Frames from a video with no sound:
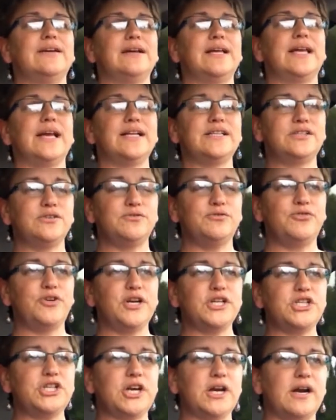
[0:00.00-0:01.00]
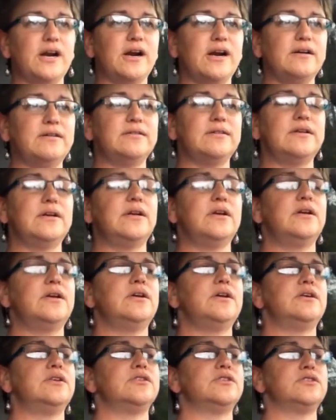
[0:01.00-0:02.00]
get some fresh air,
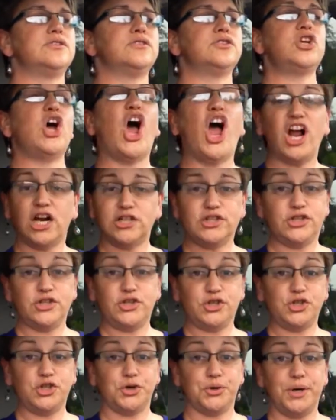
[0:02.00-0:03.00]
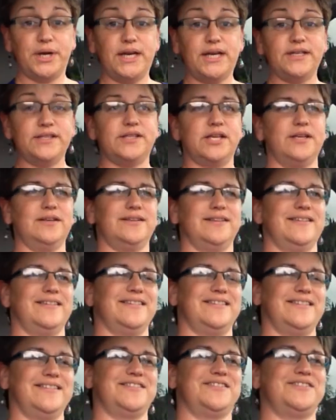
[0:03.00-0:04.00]
talk to the trees,
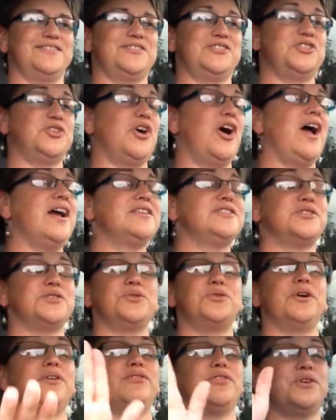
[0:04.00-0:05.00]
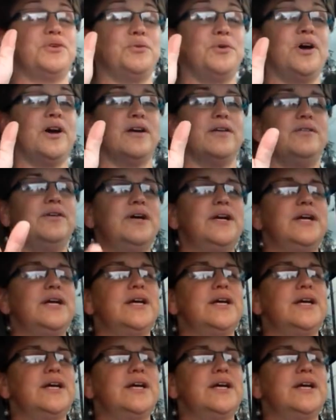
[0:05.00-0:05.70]
talk to whoever you want to,